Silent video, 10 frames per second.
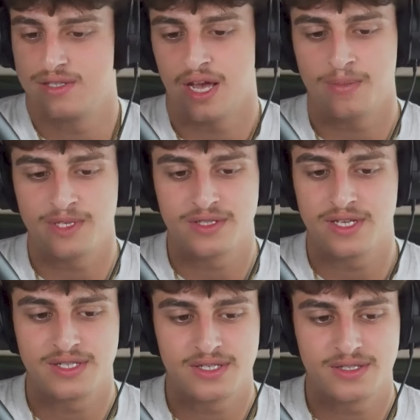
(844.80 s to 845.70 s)
I mean,
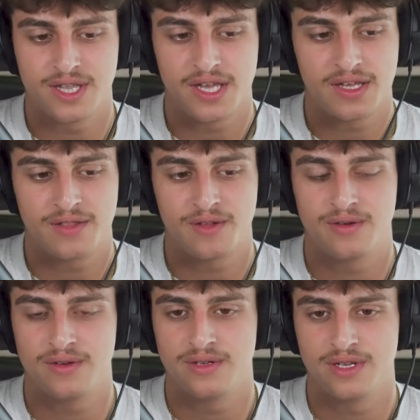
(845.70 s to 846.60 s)
it
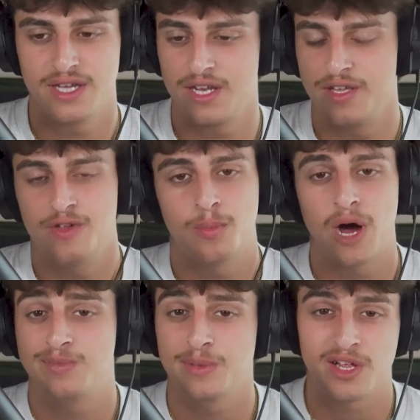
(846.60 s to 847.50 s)
either
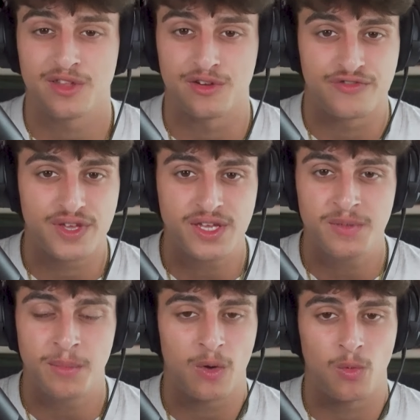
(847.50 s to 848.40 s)
pops up on their
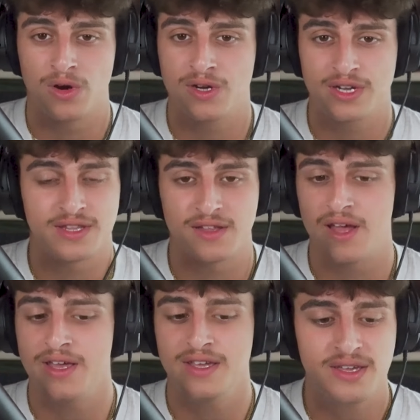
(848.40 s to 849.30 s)
feed, my work, and they
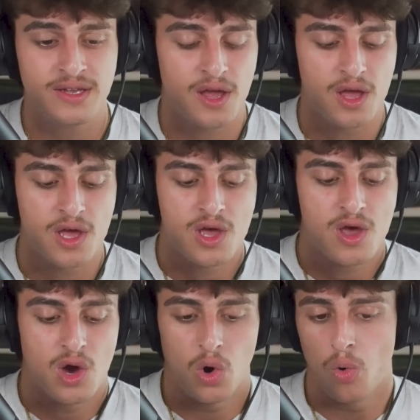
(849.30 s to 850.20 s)
like it,
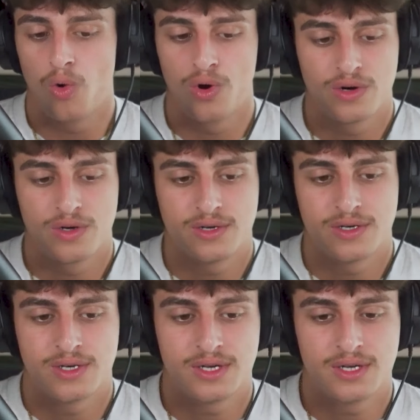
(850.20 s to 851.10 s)

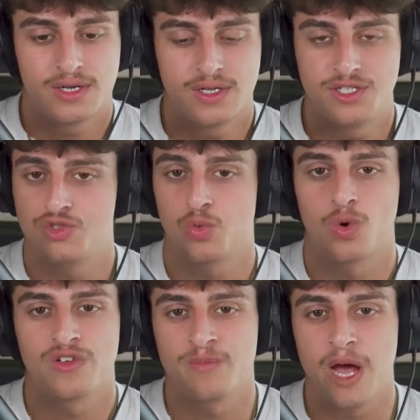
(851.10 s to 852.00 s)
or just
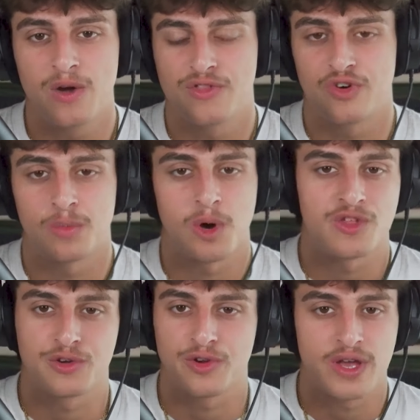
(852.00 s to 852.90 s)
word of mouth from
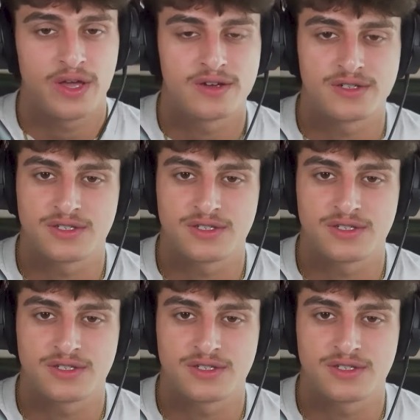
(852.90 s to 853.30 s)
other creators.